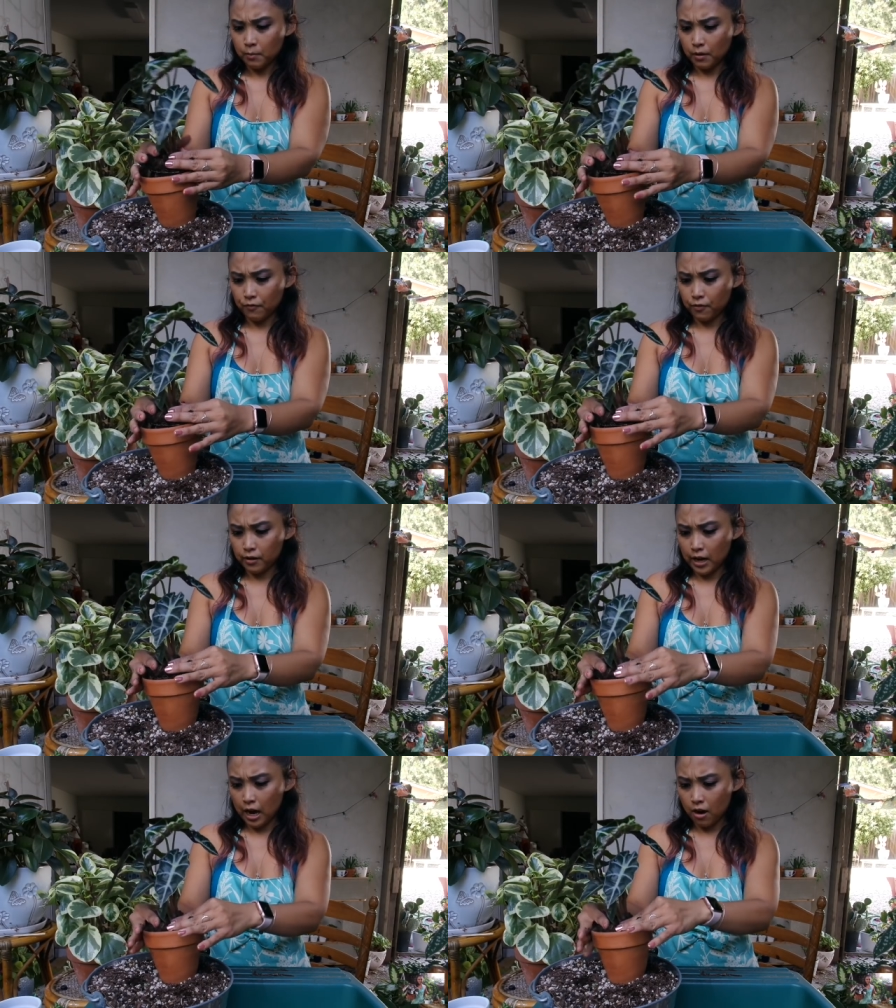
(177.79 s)
but
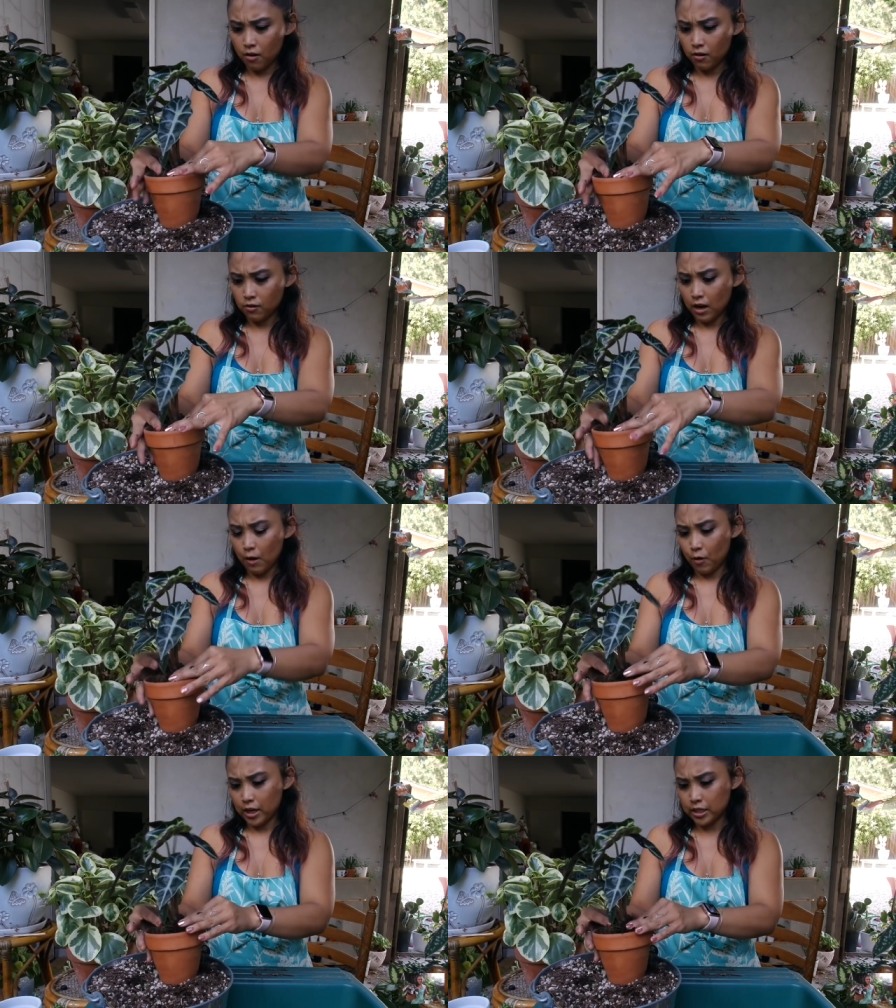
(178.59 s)
for now
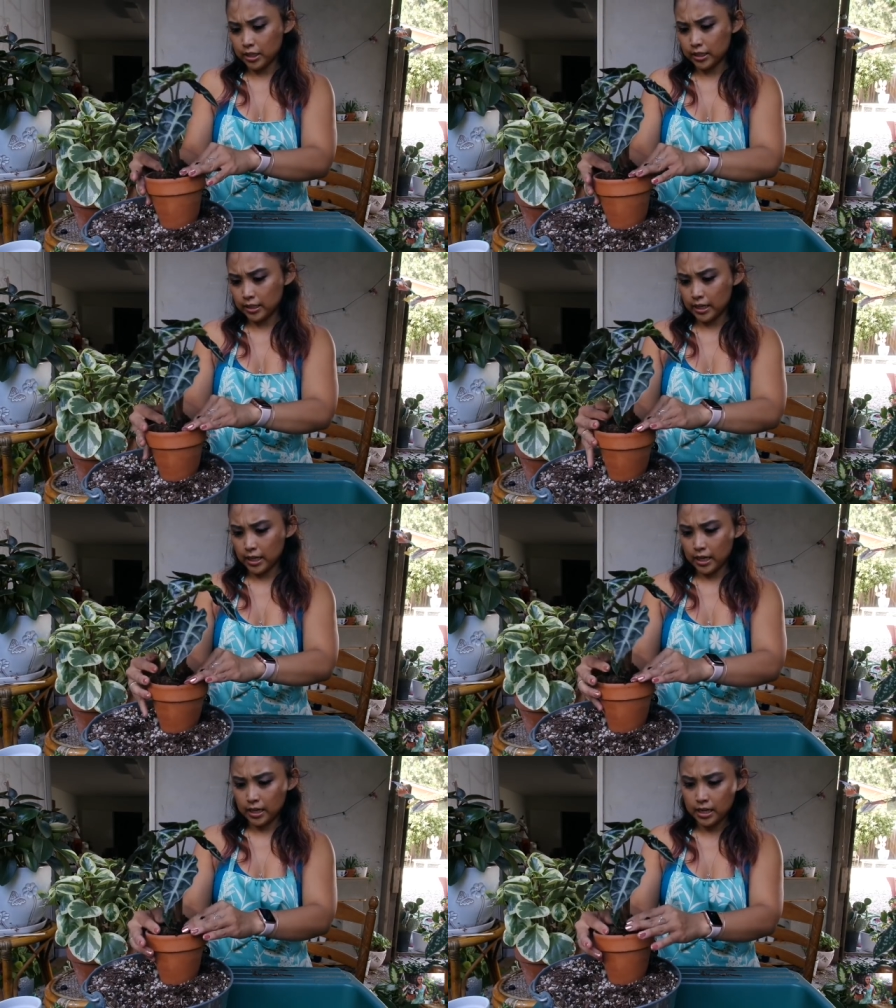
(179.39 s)
I want to just
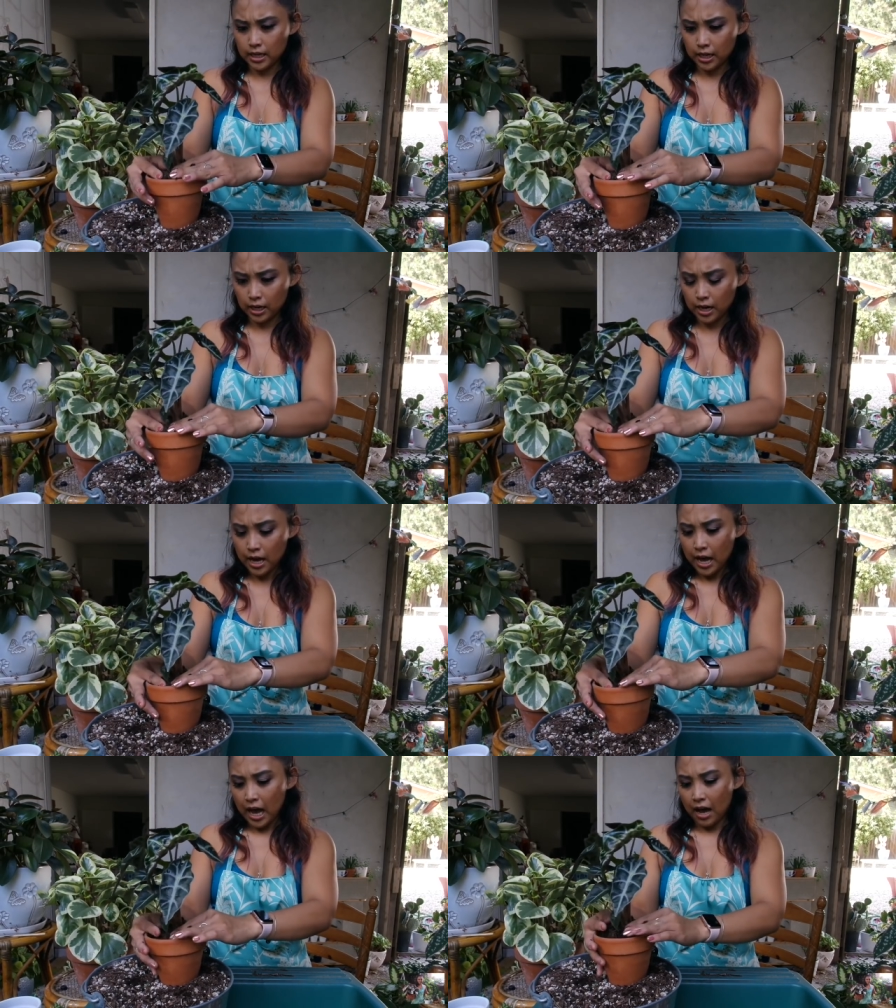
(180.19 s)
stick it in here,
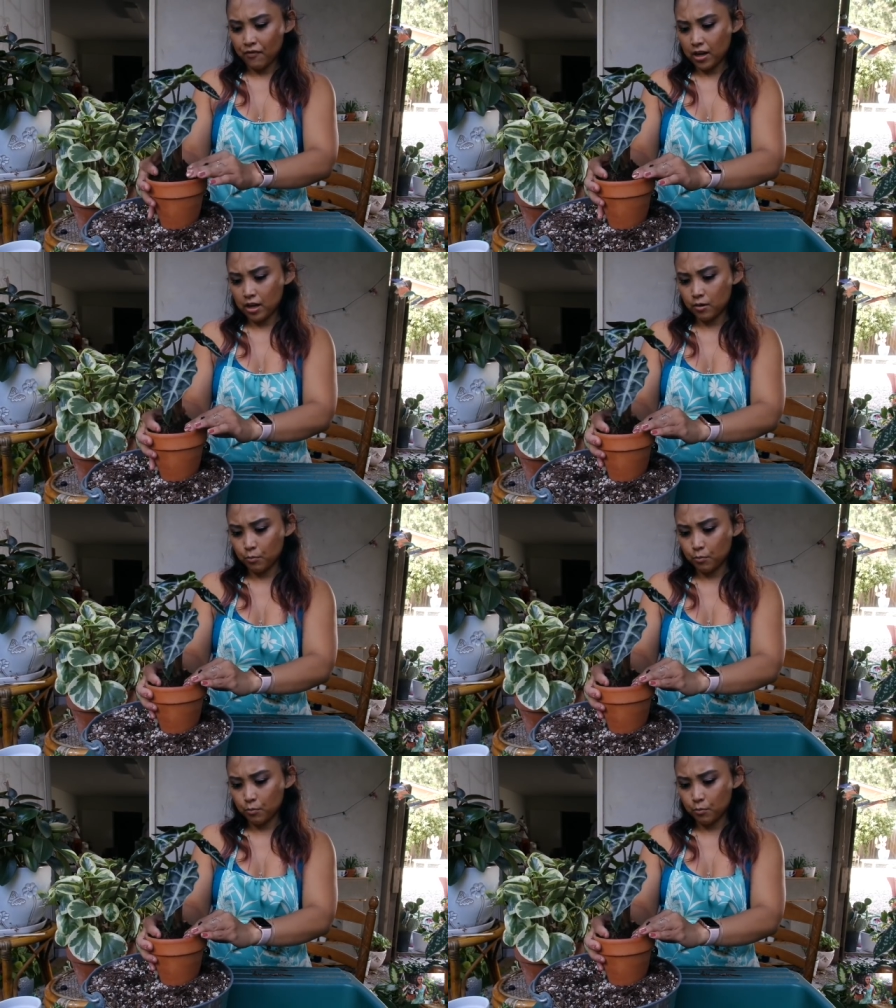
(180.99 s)
have it in